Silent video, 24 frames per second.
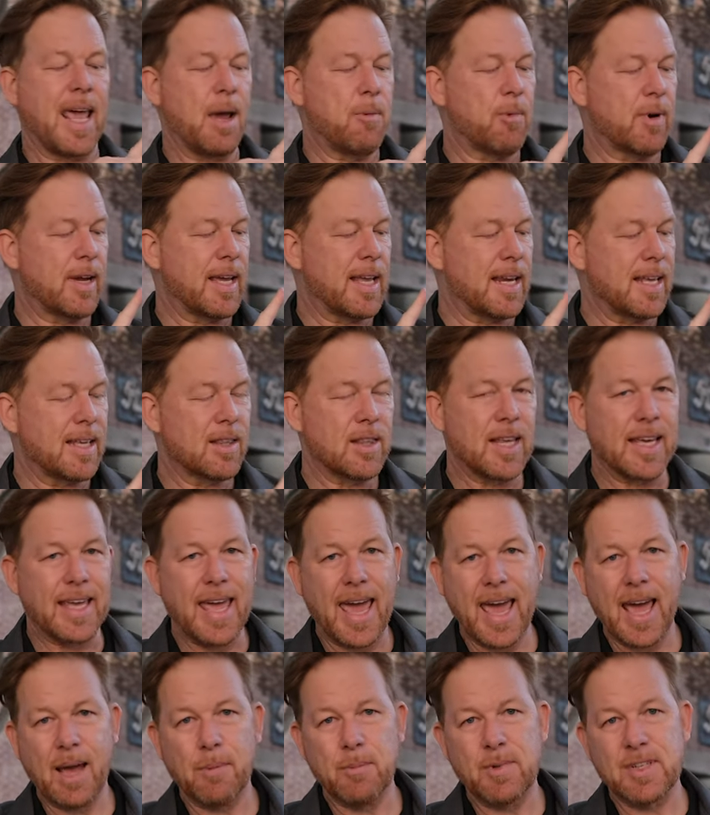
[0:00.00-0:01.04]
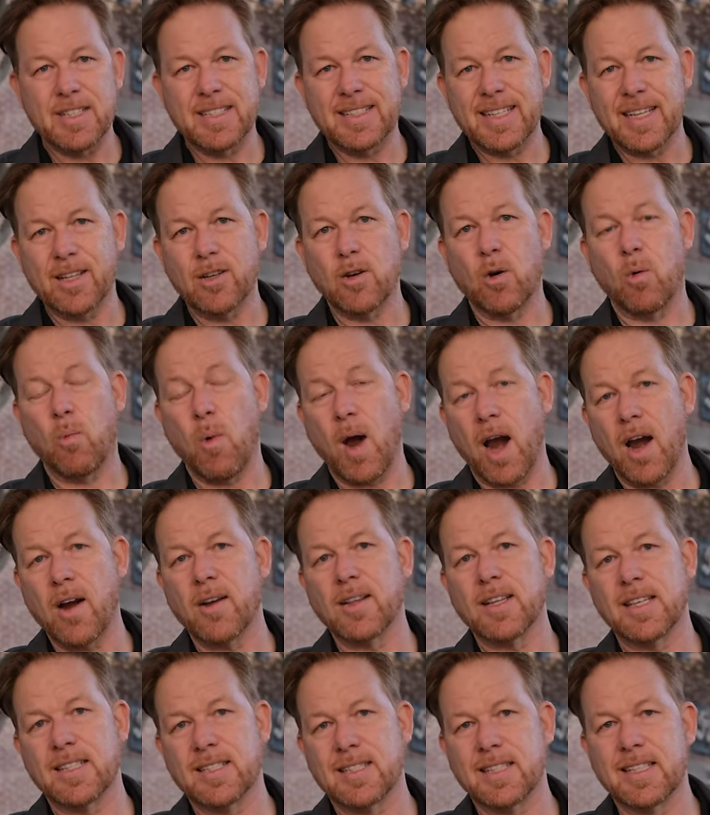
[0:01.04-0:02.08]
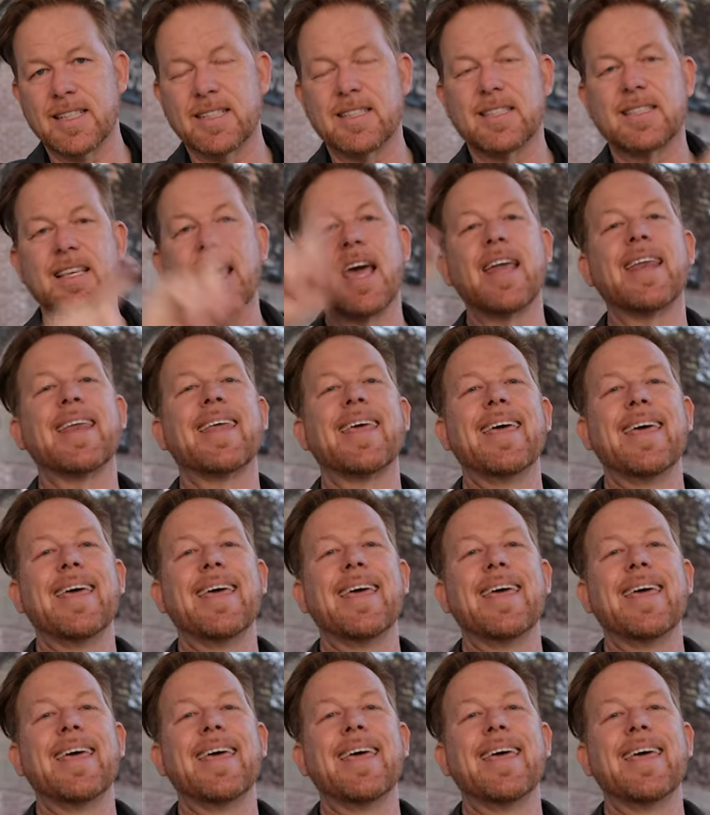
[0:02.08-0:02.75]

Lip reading: and we're getting the camera signal wirelessly sent